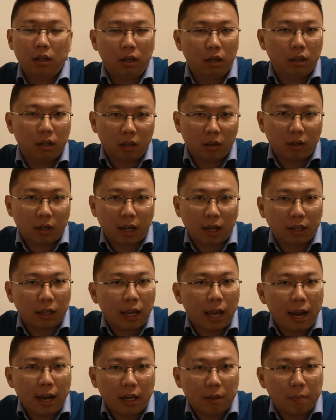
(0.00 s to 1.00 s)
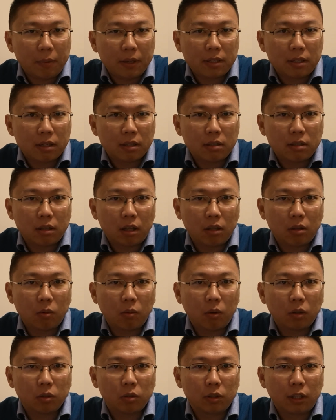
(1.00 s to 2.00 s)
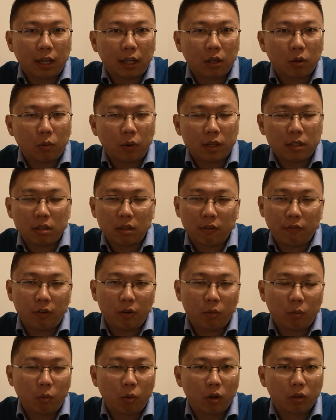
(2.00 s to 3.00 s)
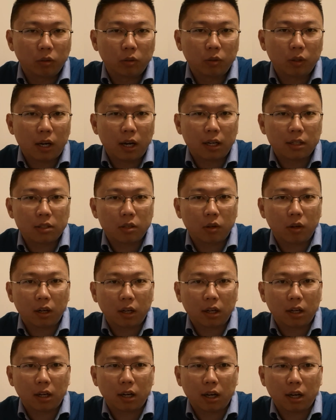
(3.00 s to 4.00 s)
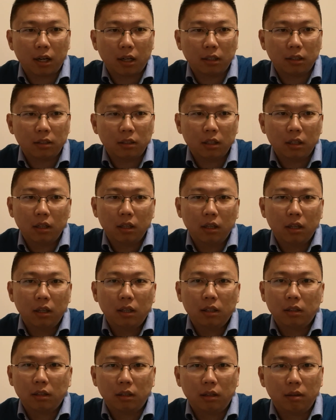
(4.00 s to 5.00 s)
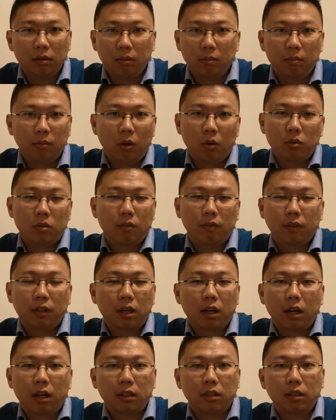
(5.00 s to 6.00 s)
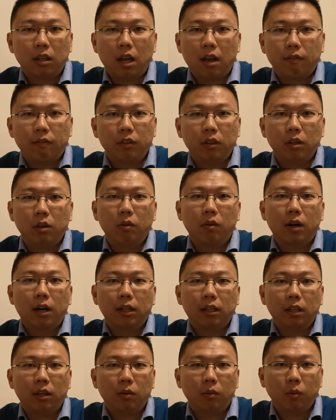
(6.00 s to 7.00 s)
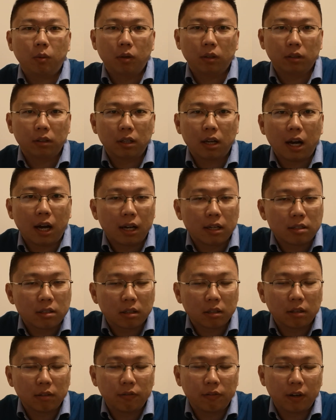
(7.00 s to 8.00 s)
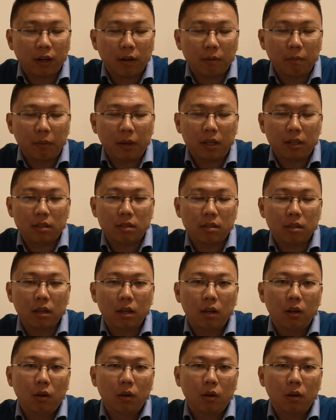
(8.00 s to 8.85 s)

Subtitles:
like any business, they don't want to take a risk. If you want to ask your client, most of the clients have no idea what IS35 means.